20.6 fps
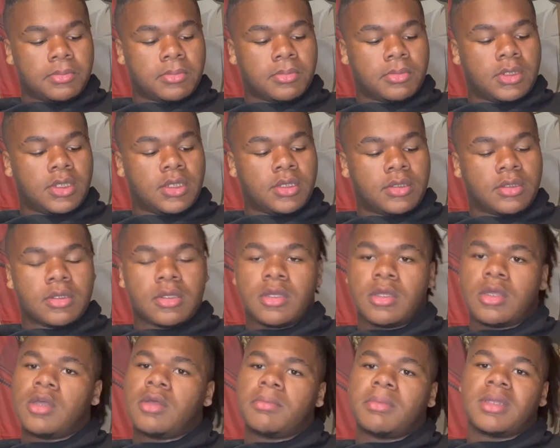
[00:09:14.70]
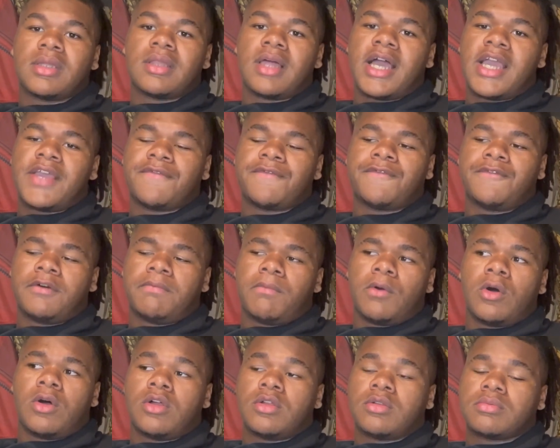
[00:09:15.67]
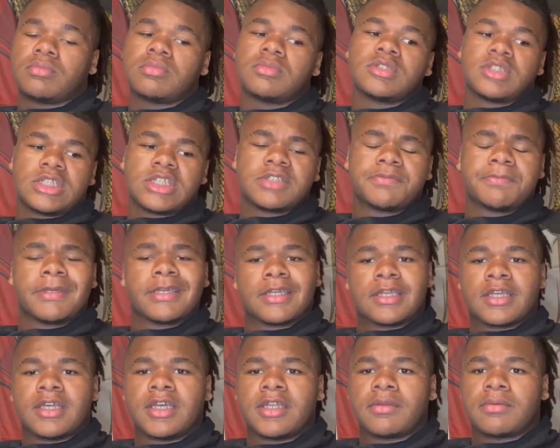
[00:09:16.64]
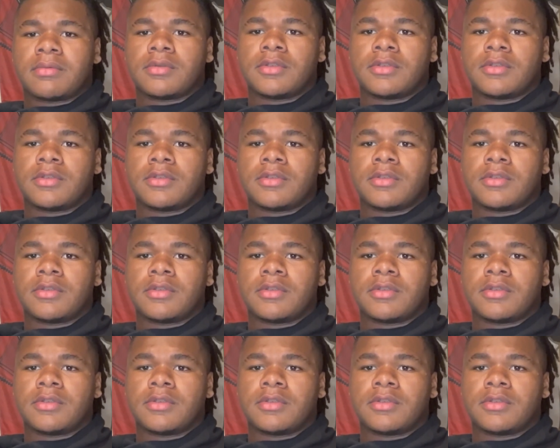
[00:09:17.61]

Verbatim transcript: But, but life, football, it's been good.